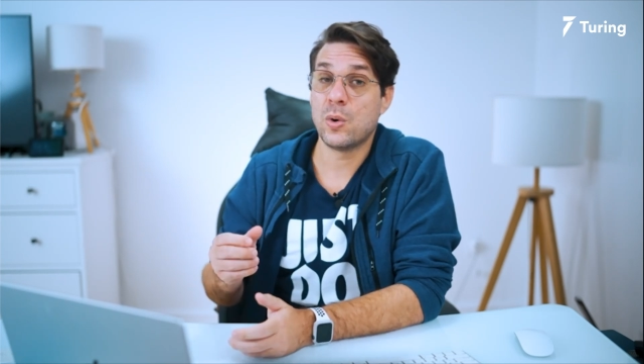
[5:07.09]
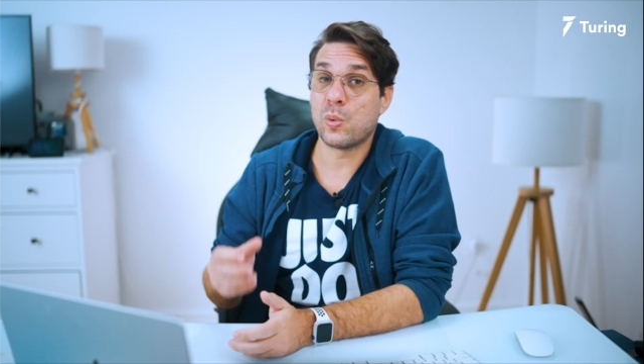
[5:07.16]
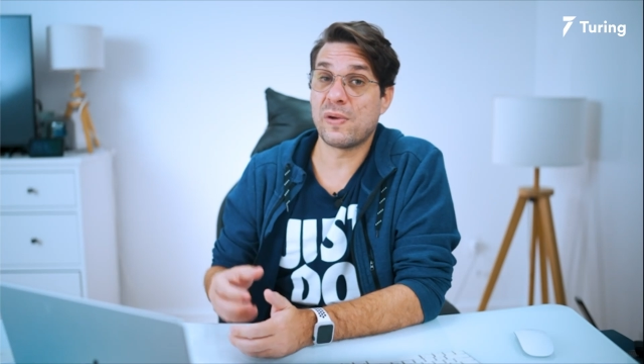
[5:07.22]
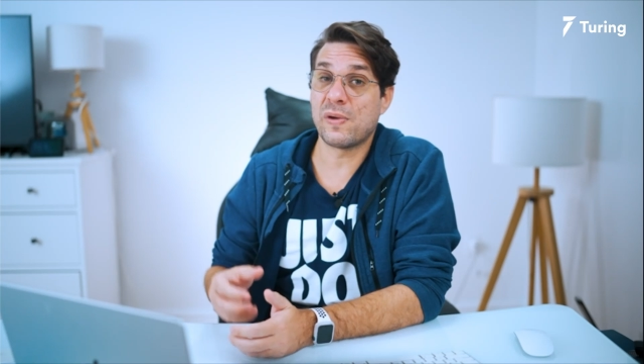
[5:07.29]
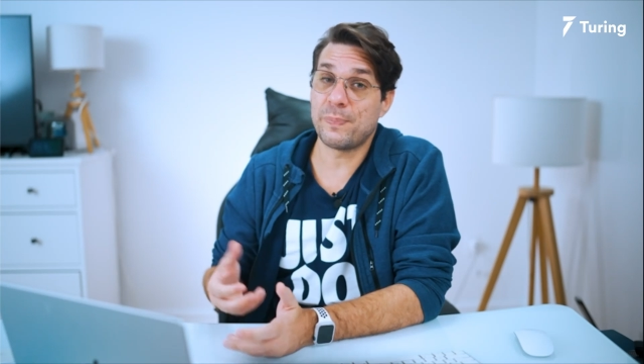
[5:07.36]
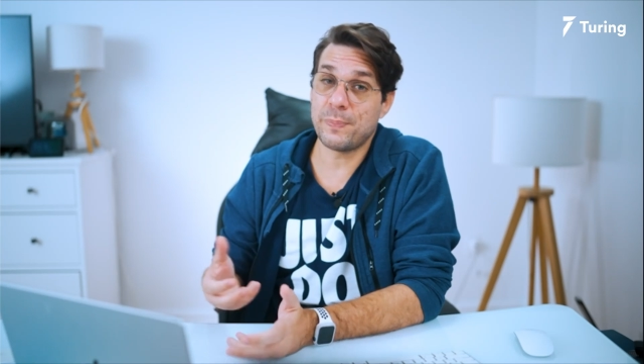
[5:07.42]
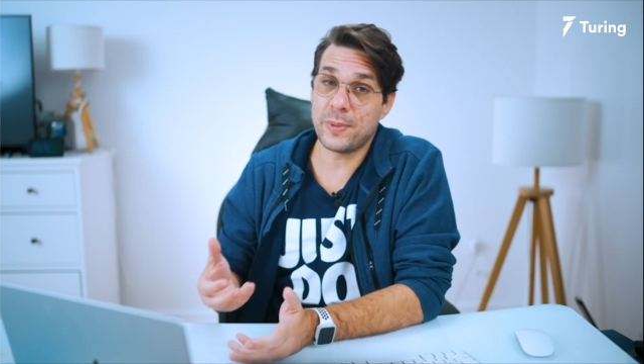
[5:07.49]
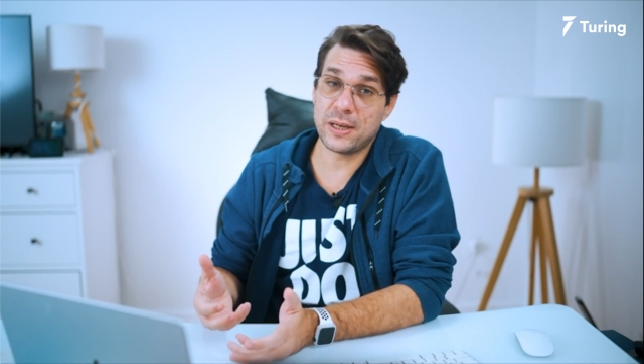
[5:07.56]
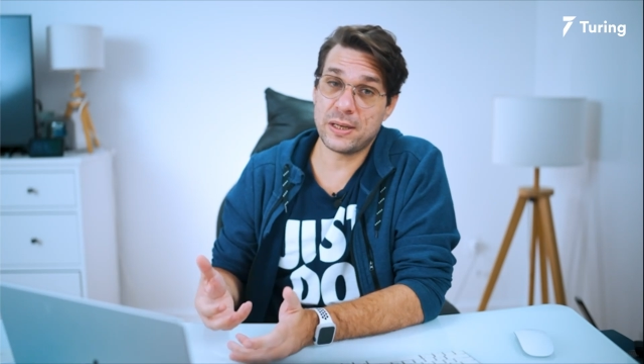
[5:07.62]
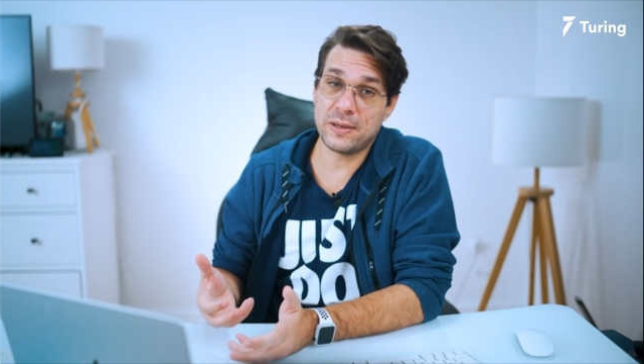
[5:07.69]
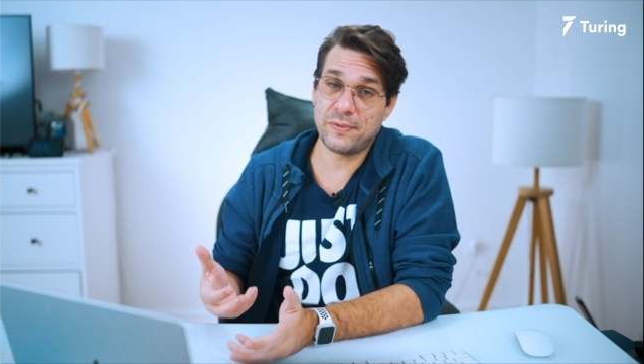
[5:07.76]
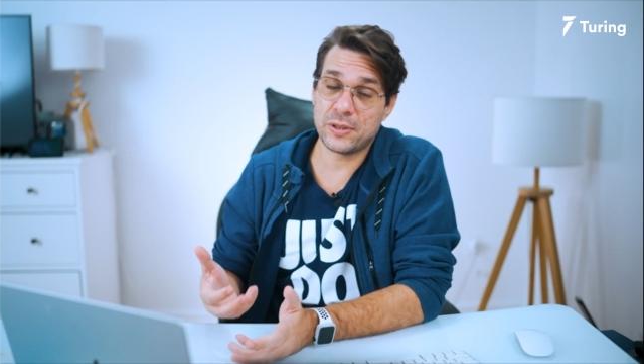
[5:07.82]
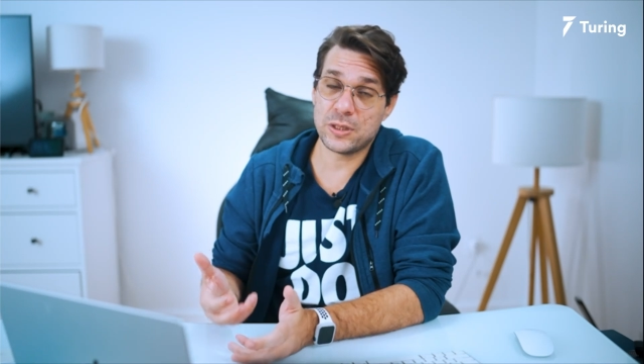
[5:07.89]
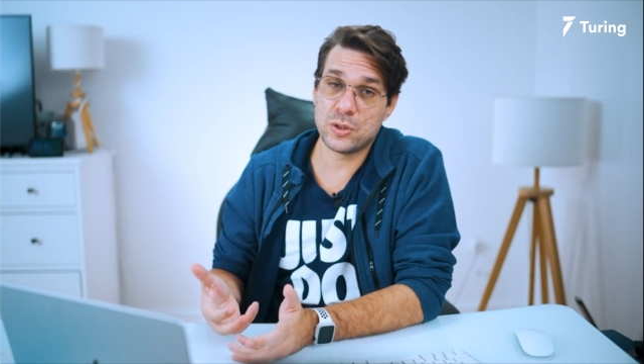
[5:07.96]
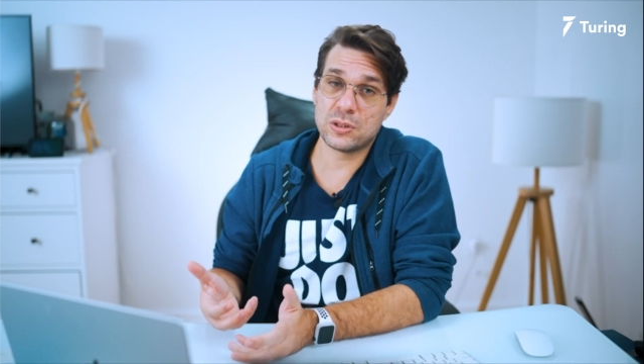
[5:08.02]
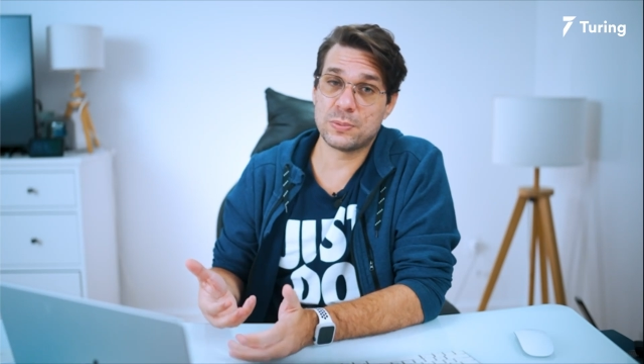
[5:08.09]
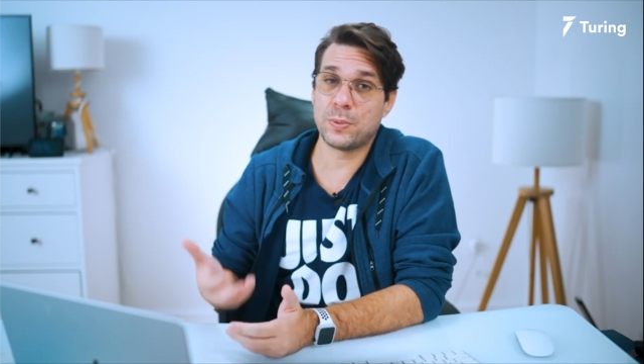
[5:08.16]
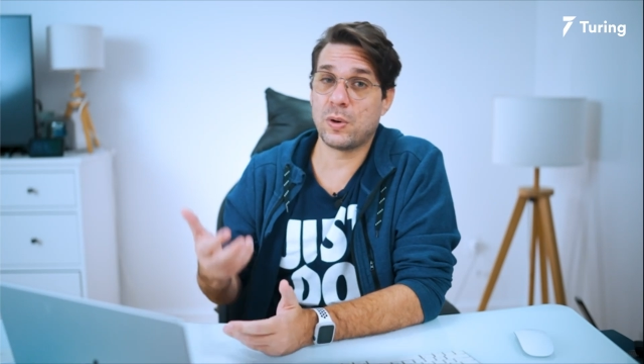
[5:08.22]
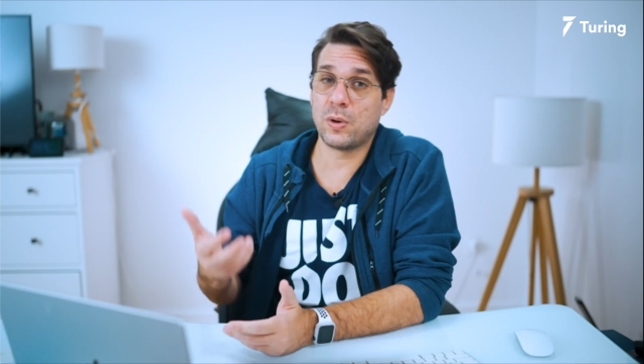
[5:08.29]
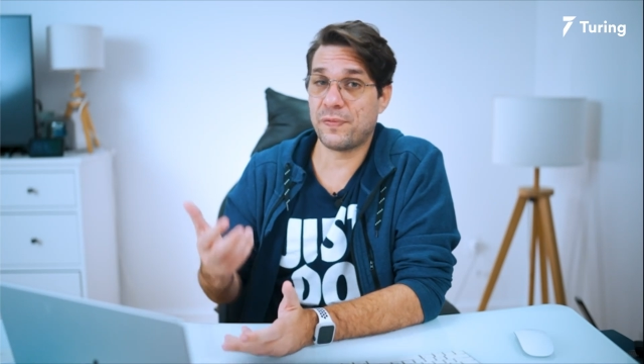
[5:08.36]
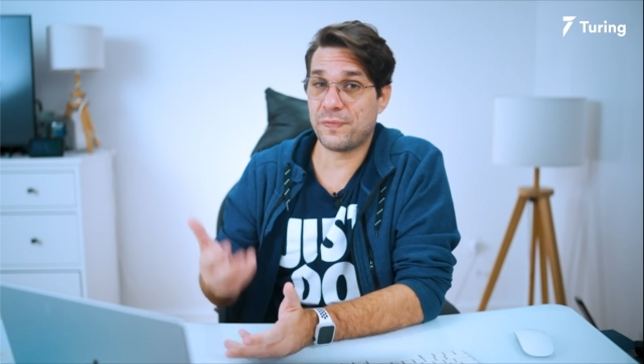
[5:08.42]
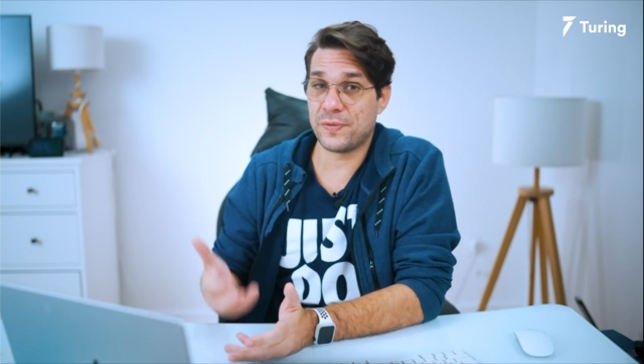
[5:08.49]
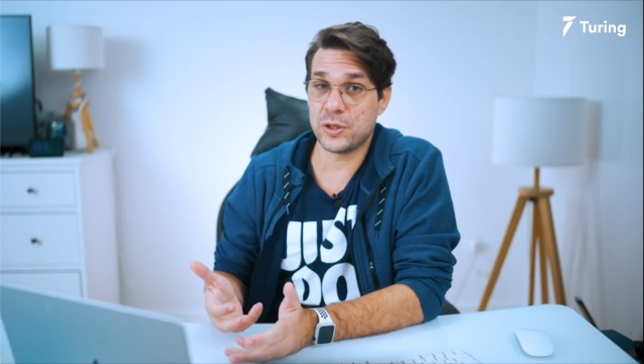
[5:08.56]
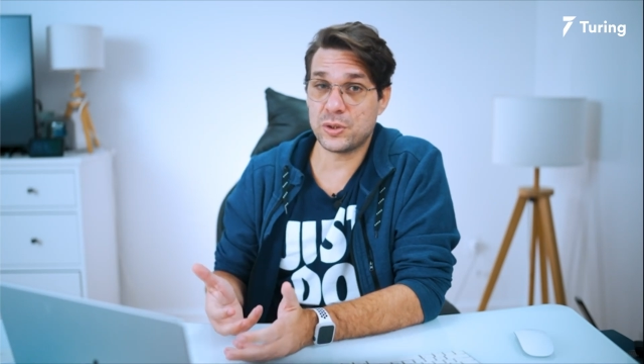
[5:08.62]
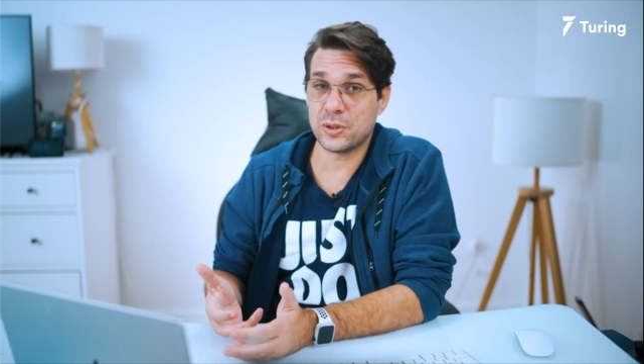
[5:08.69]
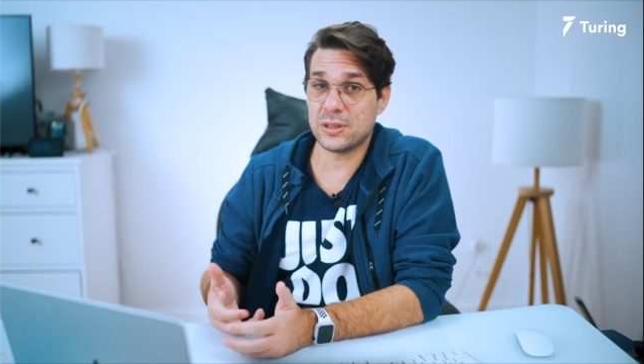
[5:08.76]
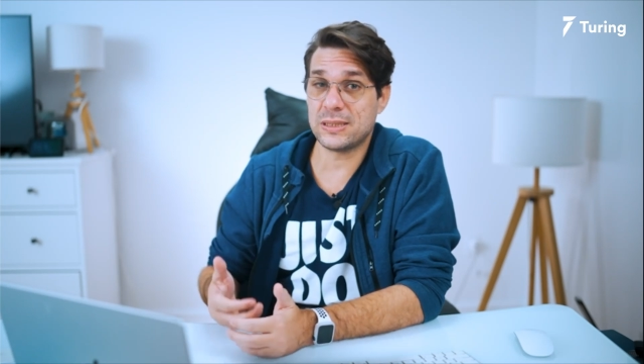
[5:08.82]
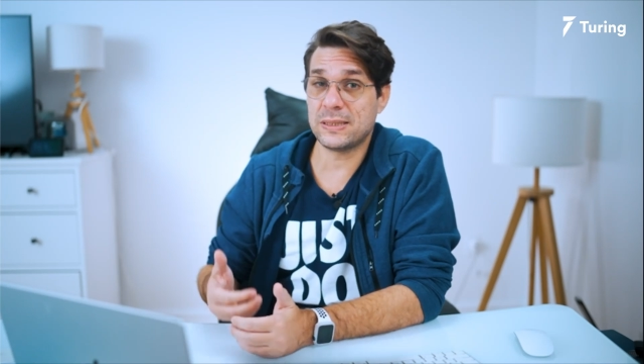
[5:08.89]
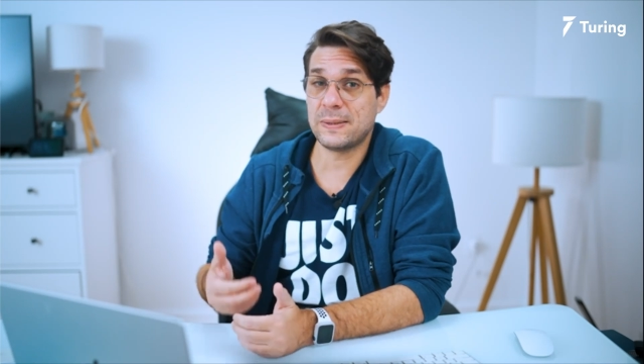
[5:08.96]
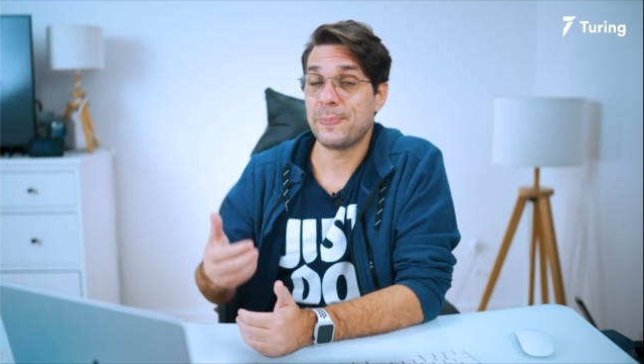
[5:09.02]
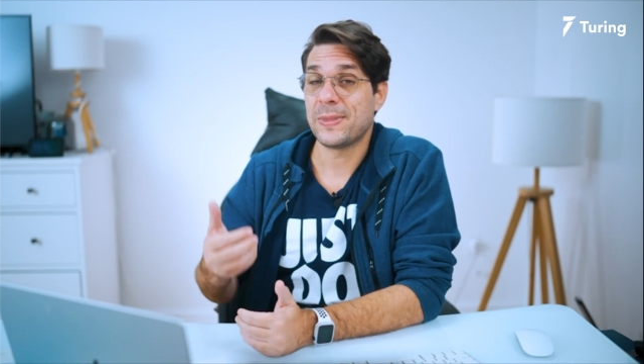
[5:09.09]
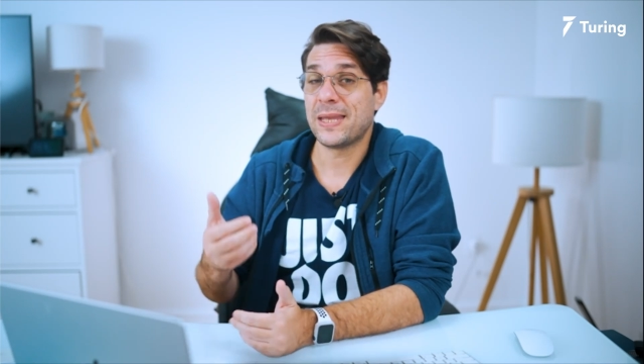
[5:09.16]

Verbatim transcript: with many usable features